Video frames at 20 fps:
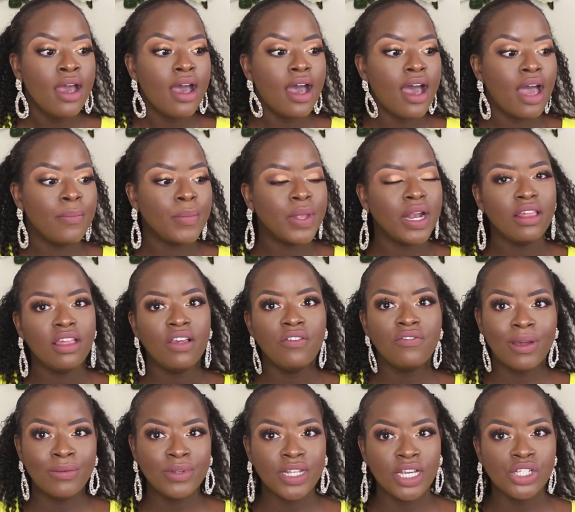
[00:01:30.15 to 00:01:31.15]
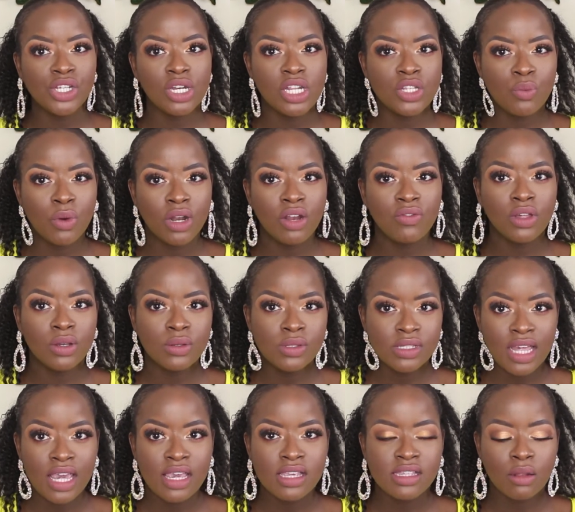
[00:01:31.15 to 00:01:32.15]
And I think foundation is one of those
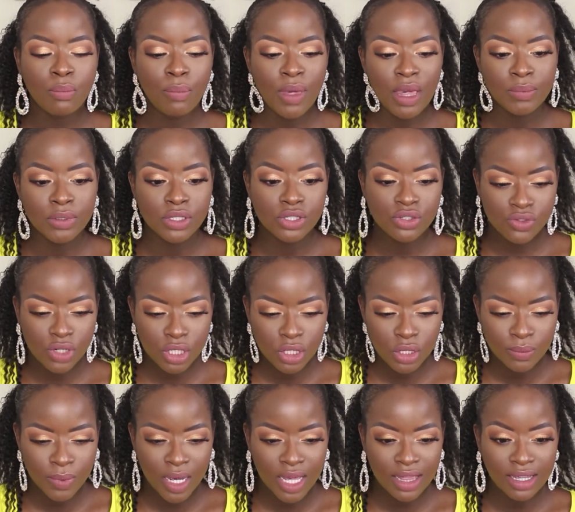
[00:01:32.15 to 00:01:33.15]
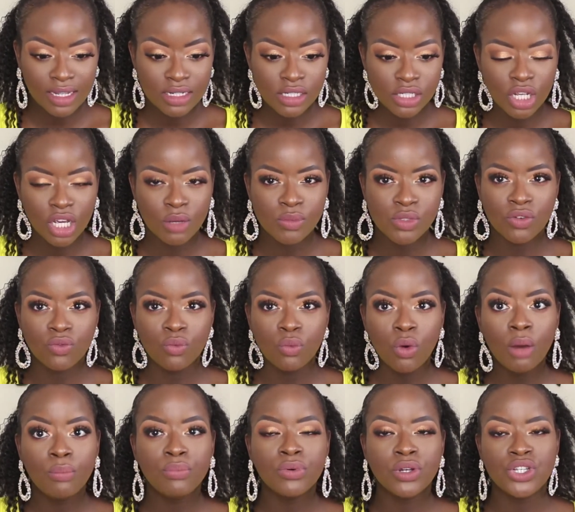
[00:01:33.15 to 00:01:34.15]
things that people struggle with in terms of
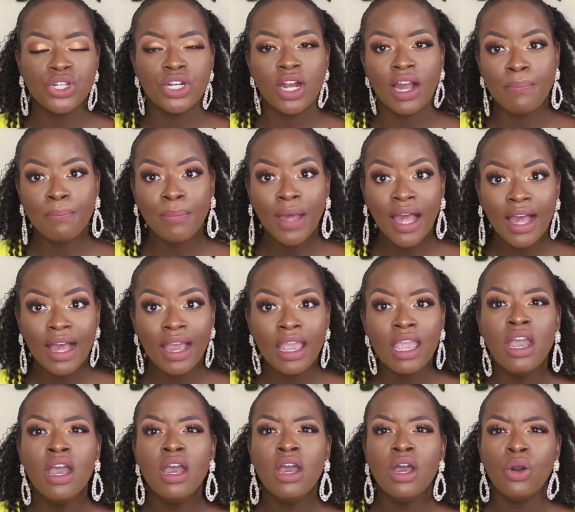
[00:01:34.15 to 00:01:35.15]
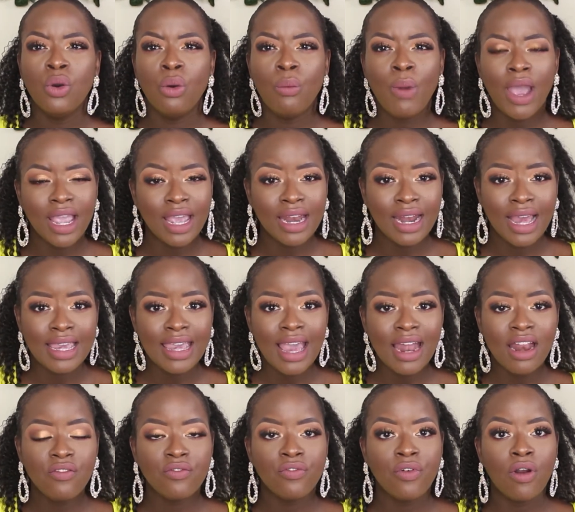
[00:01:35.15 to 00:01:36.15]
what brush should I buy, where can I
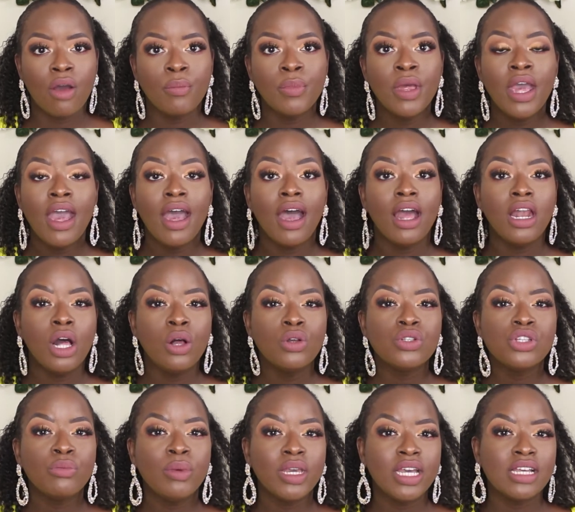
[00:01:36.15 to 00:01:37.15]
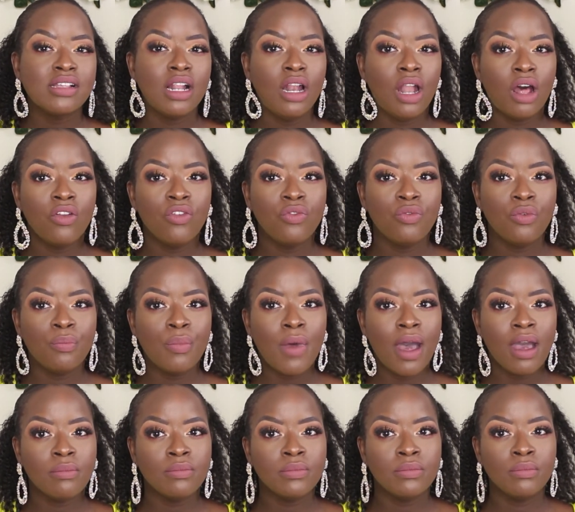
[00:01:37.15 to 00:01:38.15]
get it from, and also because a lot
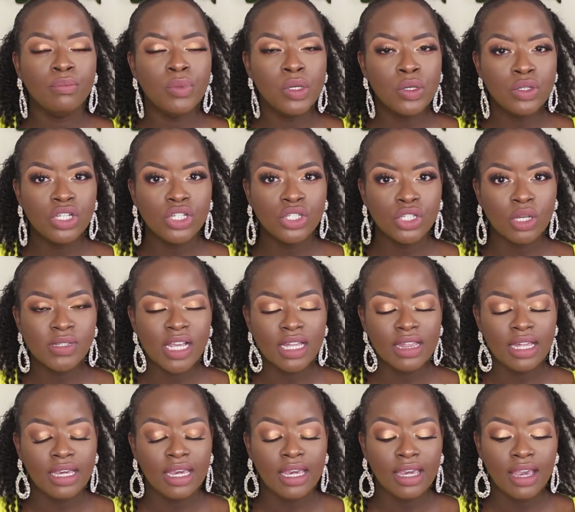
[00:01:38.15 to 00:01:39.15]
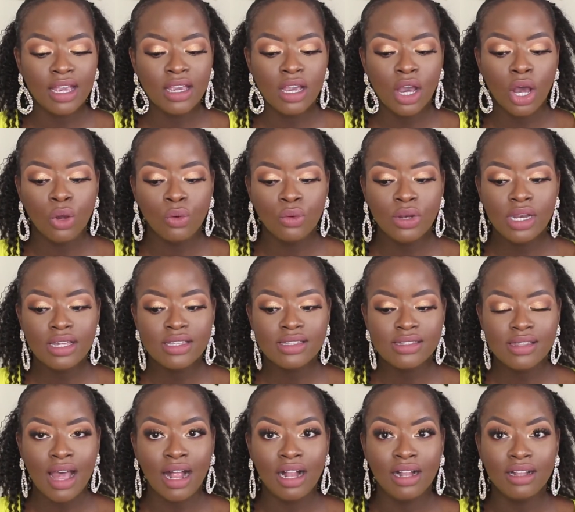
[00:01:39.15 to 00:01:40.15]
of beauty shops, I think in Kenya, only
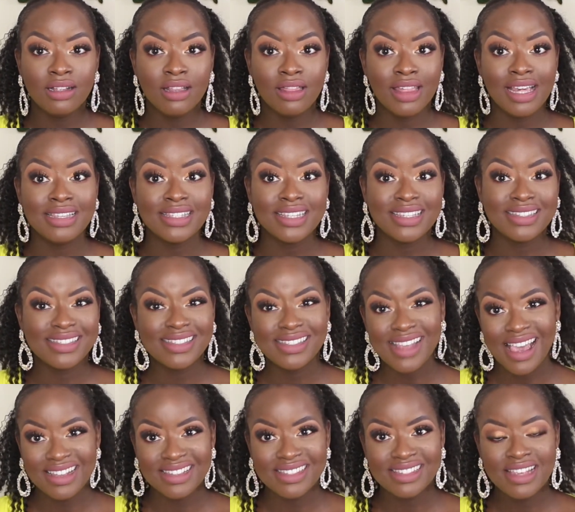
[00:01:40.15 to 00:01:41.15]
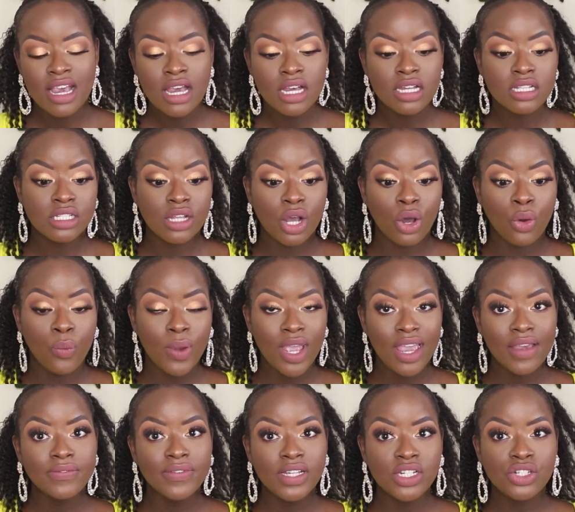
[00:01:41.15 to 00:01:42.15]
sell things in sets. So we
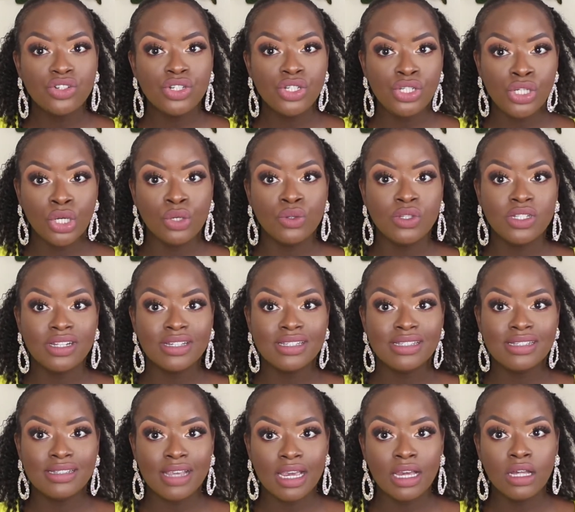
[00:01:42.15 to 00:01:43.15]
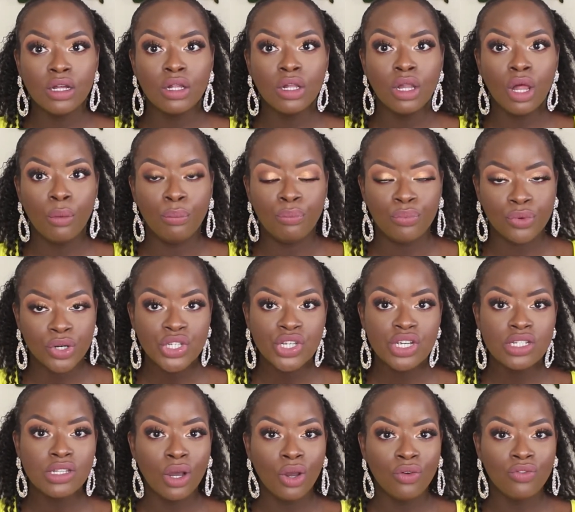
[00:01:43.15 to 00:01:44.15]
have introduced single
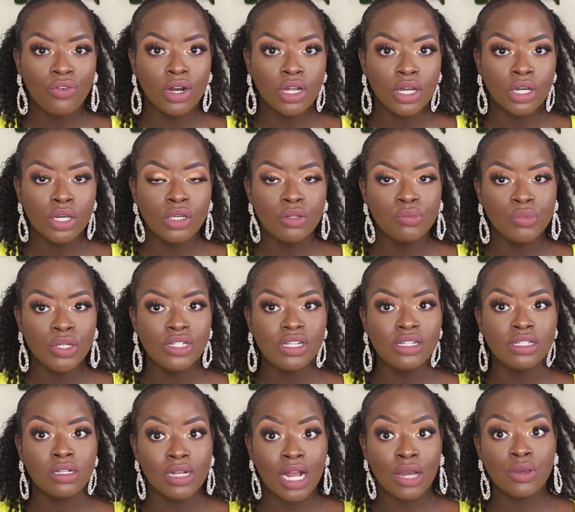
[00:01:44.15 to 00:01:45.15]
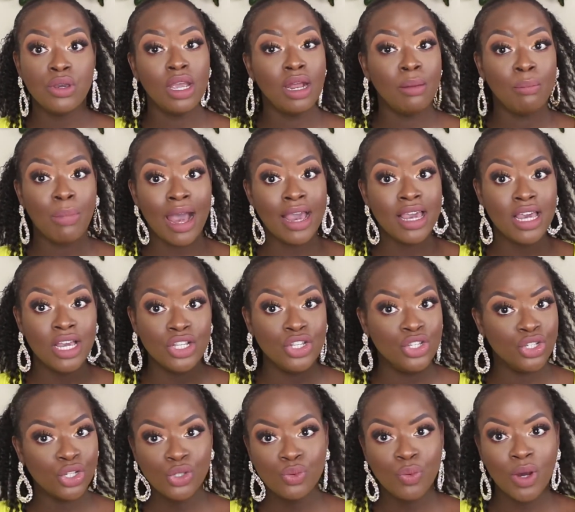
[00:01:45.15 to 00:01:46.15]
brushes over on Cocoon Beauty, so now you can buy
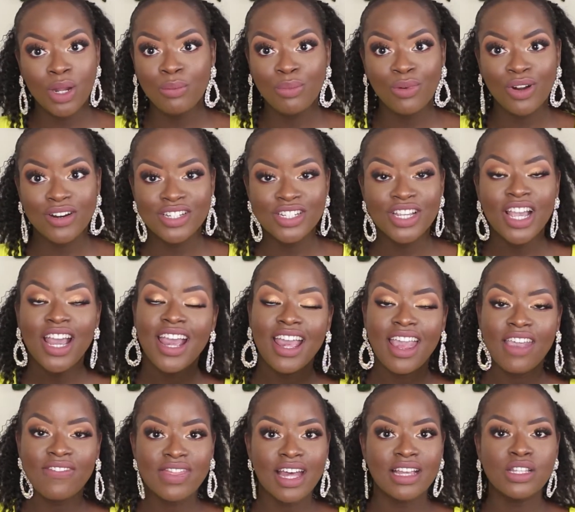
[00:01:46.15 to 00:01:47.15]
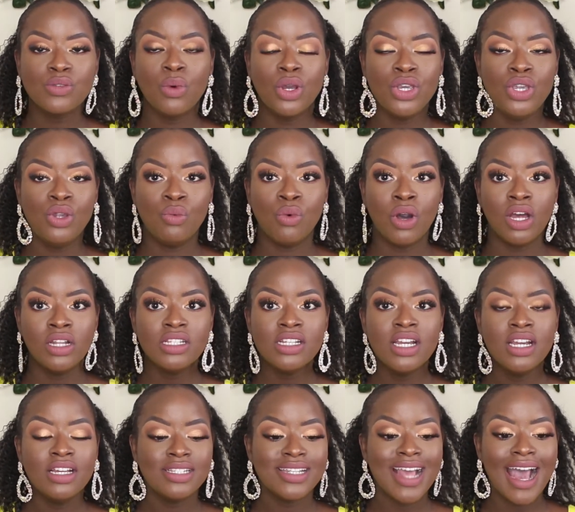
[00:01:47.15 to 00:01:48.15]
just one brush if that's what you want
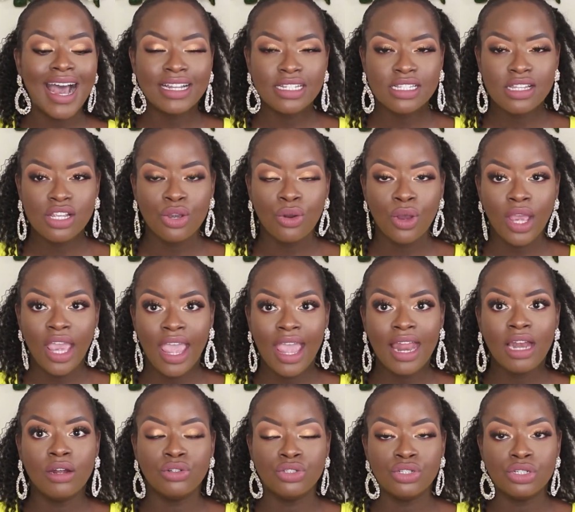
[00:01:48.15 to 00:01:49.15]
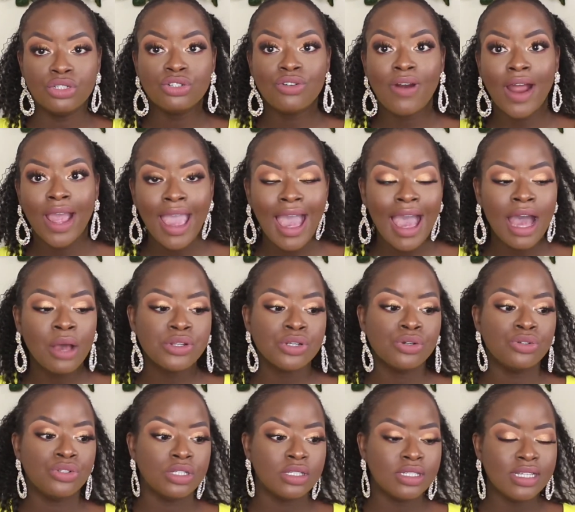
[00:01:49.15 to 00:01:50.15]
to add to your kit or to try out
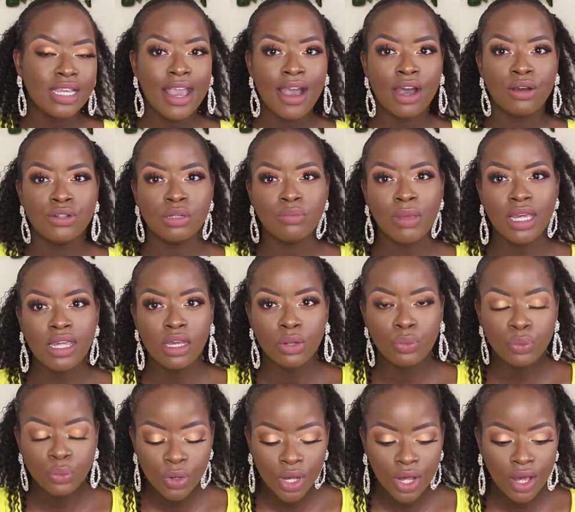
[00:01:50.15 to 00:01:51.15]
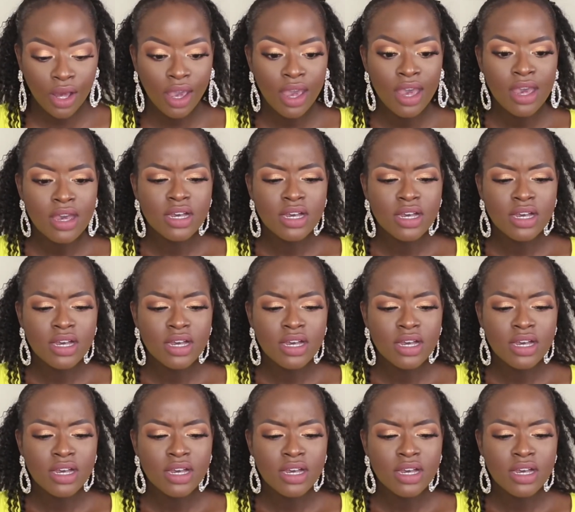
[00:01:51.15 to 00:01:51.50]
or to see how to make it work.